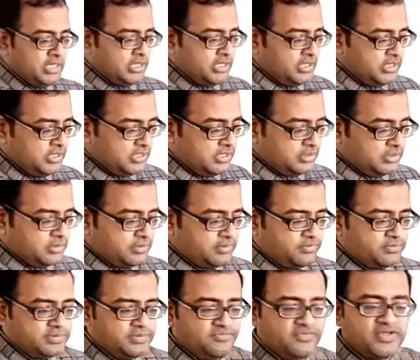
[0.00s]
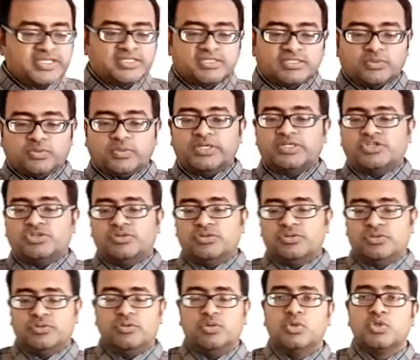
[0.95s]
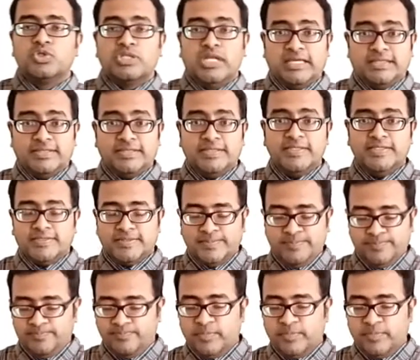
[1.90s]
The first question goes like this.